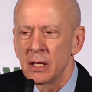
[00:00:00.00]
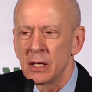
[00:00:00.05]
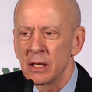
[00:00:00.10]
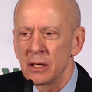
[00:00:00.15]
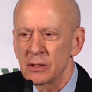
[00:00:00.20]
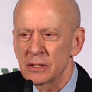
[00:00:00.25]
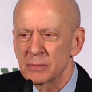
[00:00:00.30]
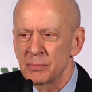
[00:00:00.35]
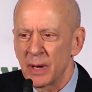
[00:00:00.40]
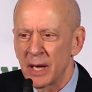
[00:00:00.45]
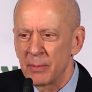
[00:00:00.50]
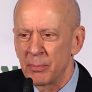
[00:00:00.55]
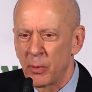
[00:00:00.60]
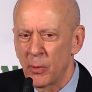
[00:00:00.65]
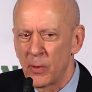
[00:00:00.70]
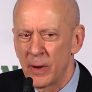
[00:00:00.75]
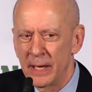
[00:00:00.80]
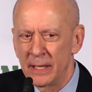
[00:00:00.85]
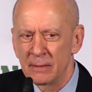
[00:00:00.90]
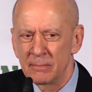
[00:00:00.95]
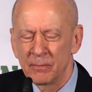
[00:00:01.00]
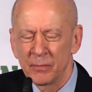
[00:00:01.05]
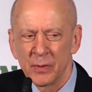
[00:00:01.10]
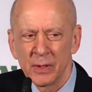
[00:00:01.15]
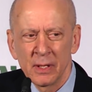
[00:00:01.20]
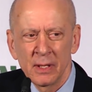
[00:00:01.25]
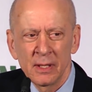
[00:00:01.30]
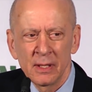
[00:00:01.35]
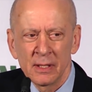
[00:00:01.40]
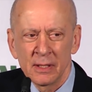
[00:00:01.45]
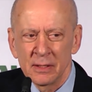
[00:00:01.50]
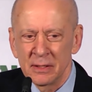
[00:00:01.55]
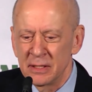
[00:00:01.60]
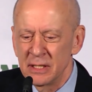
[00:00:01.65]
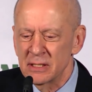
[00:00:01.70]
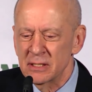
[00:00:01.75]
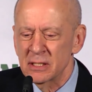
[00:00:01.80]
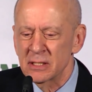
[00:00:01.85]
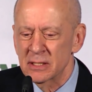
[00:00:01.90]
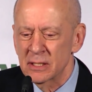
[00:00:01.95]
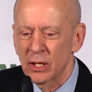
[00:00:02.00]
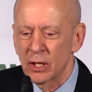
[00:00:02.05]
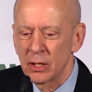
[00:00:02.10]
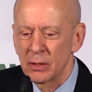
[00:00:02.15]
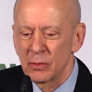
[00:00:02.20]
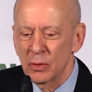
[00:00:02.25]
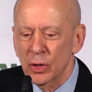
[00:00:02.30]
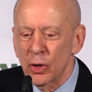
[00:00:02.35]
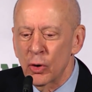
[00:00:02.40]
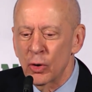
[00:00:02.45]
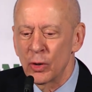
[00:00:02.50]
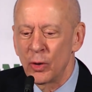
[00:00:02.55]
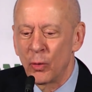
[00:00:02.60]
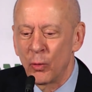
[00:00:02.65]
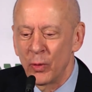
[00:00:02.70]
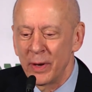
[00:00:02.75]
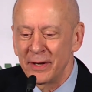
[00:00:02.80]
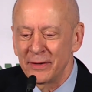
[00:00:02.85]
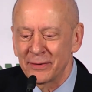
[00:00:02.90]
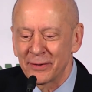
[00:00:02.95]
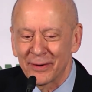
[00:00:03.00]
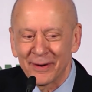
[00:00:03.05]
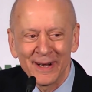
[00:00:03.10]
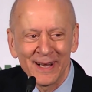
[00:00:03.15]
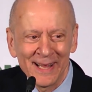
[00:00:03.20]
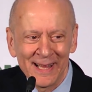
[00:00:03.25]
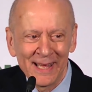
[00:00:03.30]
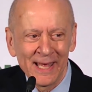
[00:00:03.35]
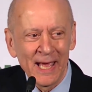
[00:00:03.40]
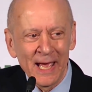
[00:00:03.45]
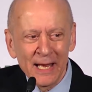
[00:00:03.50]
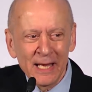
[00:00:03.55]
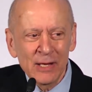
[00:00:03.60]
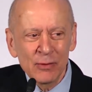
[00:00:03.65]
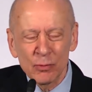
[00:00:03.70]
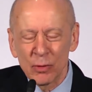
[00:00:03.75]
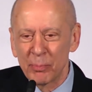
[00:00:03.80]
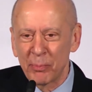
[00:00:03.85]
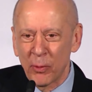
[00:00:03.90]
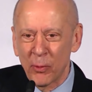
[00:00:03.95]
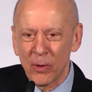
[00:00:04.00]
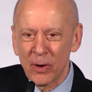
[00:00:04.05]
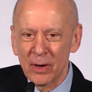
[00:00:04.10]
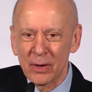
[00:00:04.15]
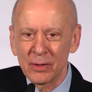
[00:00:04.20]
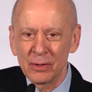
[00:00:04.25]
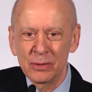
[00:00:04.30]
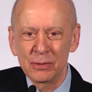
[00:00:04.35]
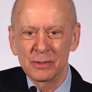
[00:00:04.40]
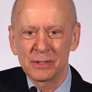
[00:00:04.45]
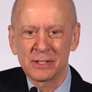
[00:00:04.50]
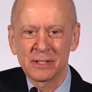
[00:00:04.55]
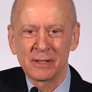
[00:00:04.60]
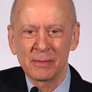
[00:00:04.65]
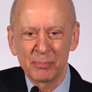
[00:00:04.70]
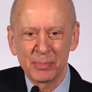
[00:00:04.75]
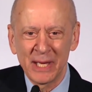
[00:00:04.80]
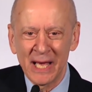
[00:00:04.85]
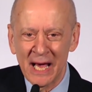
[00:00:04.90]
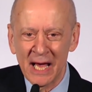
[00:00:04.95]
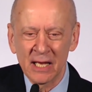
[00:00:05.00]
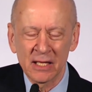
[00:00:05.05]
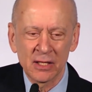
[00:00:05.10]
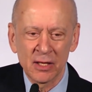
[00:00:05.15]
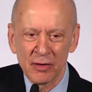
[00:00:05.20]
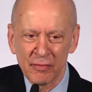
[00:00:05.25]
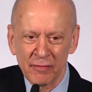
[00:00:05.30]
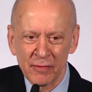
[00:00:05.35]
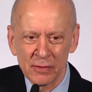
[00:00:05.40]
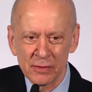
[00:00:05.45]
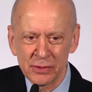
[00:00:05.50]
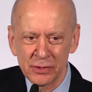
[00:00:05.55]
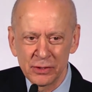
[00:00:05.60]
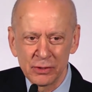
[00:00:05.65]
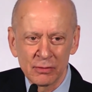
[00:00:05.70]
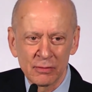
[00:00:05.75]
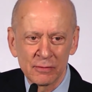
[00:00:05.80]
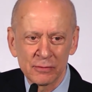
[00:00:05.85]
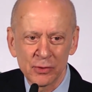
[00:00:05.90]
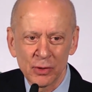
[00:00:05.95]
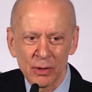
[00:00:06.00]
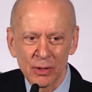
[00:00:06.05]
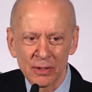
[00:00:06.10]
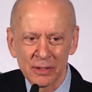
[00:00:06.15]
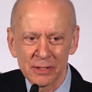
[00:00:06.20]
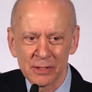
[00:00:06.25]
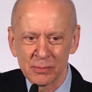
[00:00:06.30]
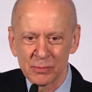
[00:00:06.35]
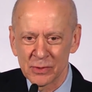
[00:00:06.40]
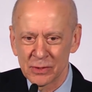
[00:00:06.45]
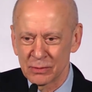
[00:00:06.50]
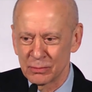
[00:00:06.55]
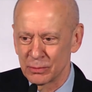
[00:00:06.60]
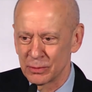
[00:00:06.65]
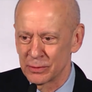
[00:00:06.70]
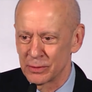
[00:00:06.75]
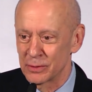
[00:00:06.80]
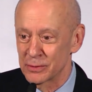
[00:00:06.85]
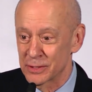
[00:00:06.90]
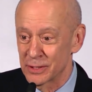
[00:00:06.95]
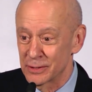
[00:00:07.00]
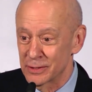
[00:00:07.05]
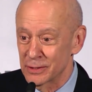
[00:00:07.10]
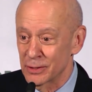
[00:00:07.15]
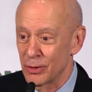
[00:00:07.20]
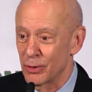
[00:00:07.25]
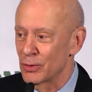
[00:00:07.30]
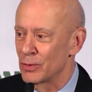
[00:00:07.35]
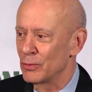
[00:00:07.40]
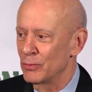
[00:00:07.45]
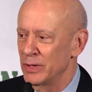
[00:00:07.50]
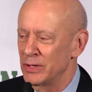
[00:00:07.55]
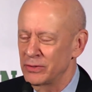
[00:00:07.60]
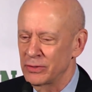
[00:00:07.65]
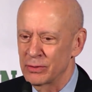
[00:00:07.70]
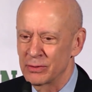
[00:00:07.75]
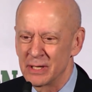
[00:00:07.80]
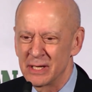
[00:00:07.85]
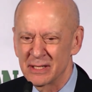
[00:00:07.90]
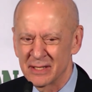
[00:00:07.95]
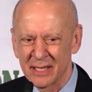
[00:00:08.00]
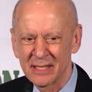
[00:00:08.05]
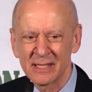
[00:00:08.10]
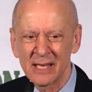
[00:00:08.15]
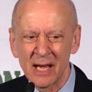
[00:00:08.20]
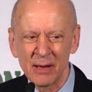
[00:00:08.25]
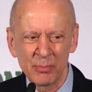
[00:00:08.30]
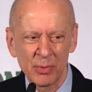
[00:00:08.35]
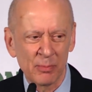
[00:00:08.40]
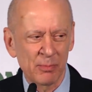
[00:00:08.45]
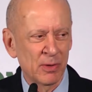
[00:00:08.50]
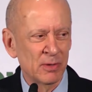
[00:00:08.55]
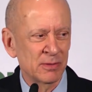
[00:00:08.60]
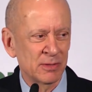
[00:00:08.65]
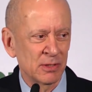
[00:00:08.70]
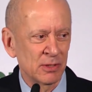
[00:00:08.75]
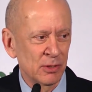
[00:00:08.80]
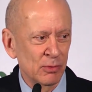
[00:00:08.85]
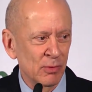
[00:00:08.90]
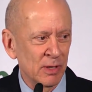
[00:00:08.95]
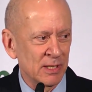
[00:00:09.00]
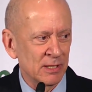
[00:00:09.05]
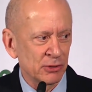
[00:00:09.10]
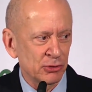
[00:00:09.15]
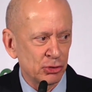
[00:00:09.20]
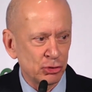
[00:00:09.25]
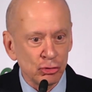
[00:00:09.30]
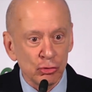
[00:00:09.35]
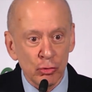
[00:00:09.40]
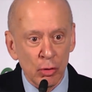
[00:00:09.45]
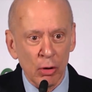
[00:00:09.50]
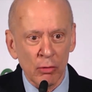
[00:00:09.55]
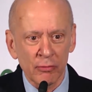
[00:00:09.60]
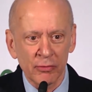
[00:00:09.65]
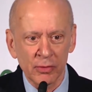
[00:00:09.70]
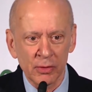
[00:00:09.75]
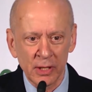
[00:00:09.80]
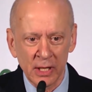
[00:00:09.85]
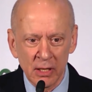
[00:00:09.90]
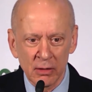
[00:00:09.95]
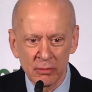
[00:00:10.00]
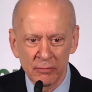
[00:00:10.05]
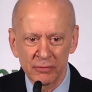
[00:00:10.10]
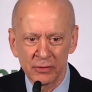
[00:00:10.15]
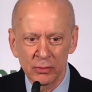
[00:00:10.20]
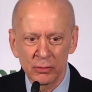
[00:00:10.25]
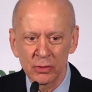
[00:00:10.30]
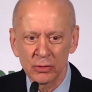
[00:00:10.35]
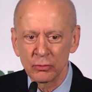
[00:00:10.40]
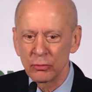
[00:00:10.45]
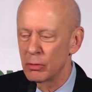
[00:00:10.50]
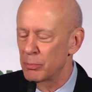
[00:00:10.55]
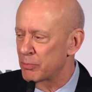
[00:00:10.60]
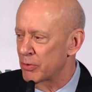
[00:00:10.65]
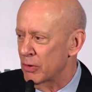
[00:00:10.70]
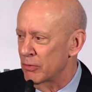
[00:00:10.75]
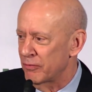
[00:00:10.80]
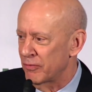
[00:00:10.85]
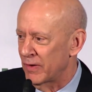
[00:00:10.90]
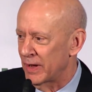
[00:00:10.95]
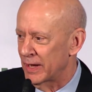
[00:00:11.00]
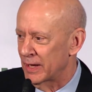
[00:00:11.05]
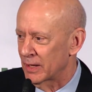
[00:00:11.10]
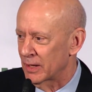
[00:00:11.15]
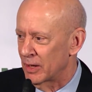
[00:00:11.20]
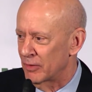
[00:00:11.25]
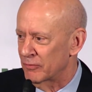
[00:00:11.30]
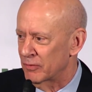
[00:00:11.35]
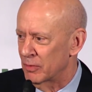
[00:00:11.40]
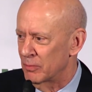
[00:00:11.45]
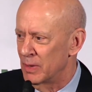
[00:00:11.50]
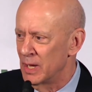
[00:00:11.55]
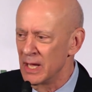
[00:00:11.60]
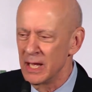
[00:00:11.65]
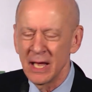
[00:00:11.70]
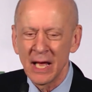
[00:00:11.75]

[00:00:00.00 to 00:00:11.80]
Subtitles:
Here's my point. This is Colonel Winter. Any reporter who's beyond their first year of journalism school knows that Colonel Winter is the type of person you want to shoot over an interview and do a profile of him.